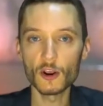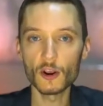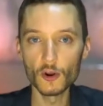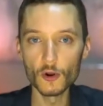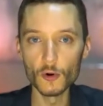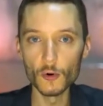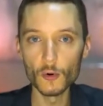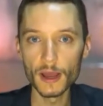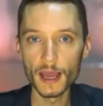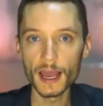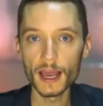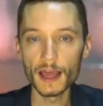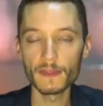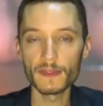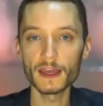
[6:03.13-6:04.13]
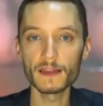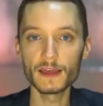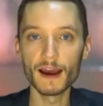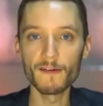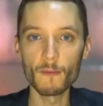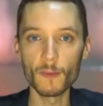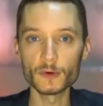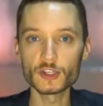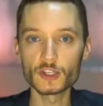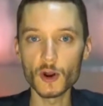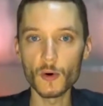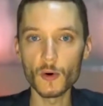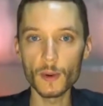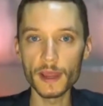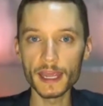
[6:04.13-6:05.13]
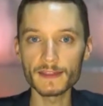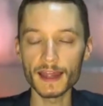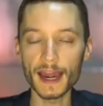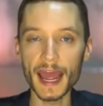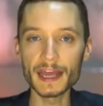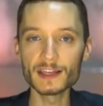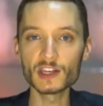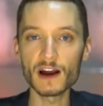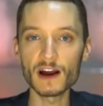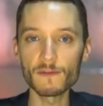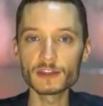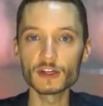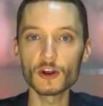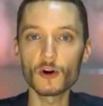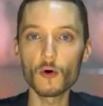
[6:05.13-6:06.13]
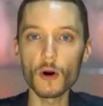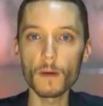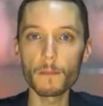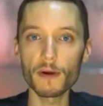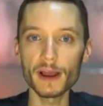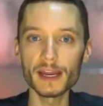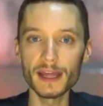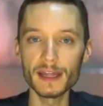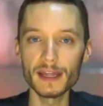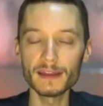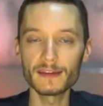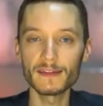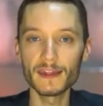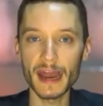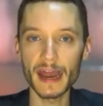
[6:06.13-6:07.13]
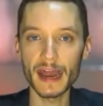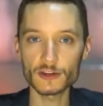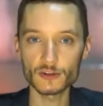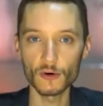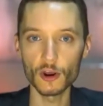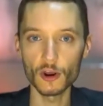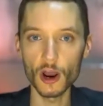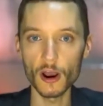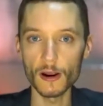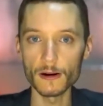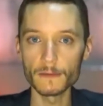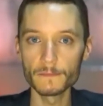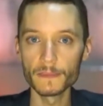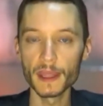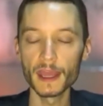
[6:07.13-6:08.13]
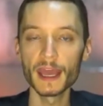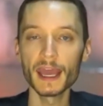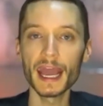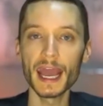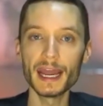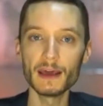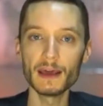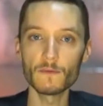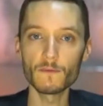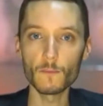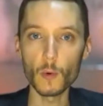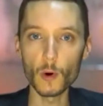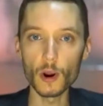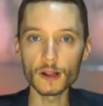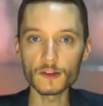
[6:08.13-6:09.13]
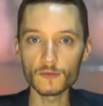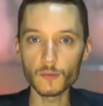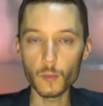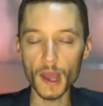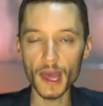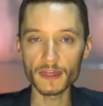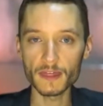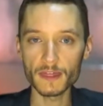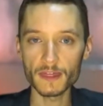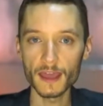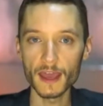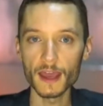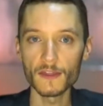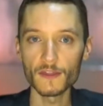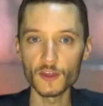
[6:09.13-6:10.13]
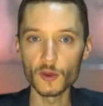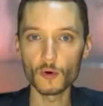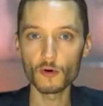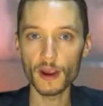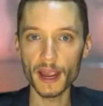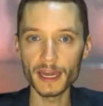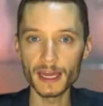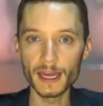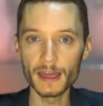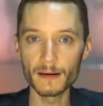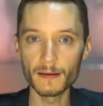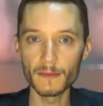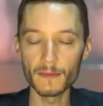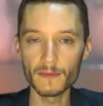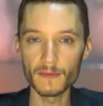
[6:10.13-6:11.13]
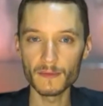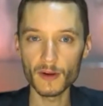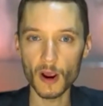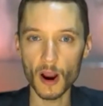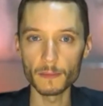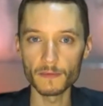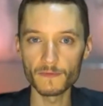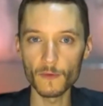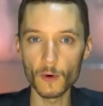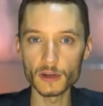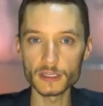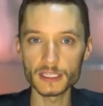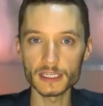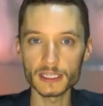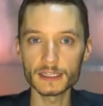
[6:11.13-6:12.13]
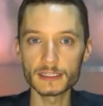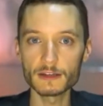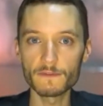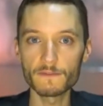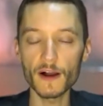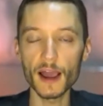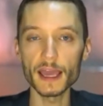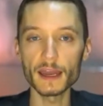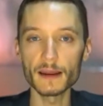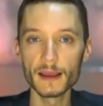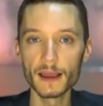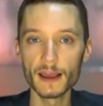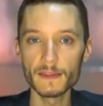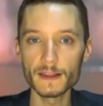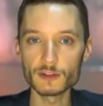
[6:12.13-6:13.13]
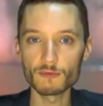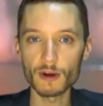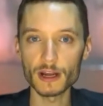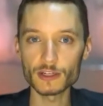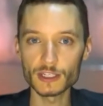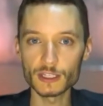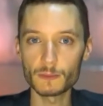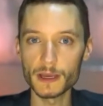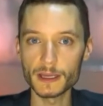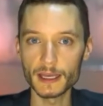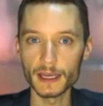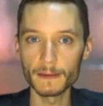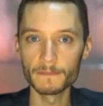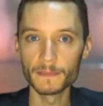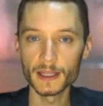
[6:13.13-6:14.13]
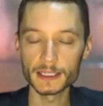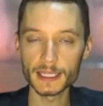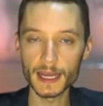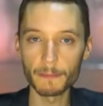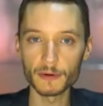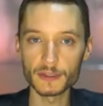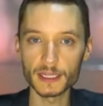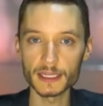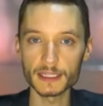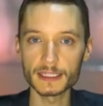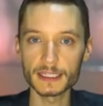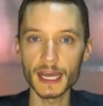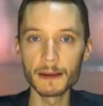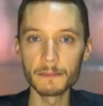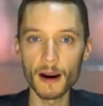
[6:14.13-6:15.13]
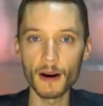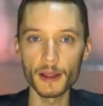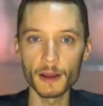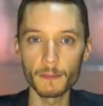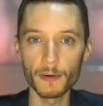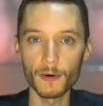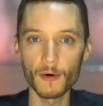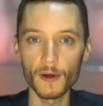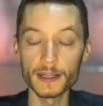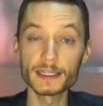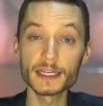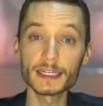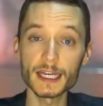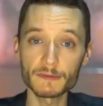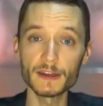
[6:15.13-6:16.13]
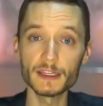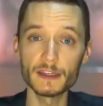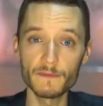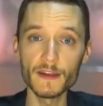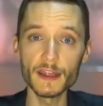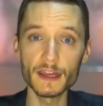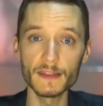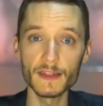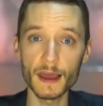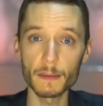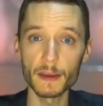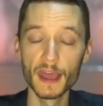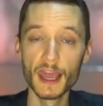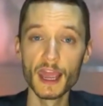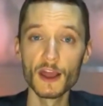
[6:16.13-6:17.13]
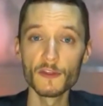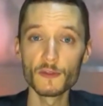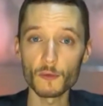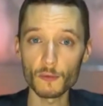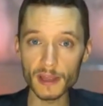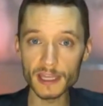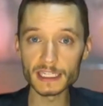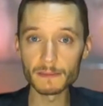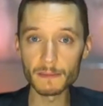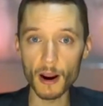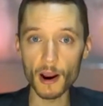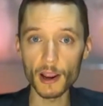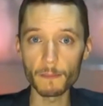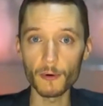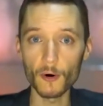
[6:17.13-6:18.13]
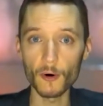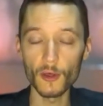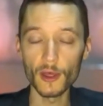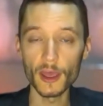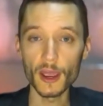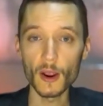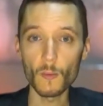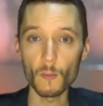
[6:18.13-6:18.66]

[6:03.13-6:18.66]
coup, the government was so weak that Azov was incorporated into the National Guard, and it worked with the Ukrainian armed forces to fight these Russian-speaking separatists in Mariupol and successfully defeated them. The reason Mariupol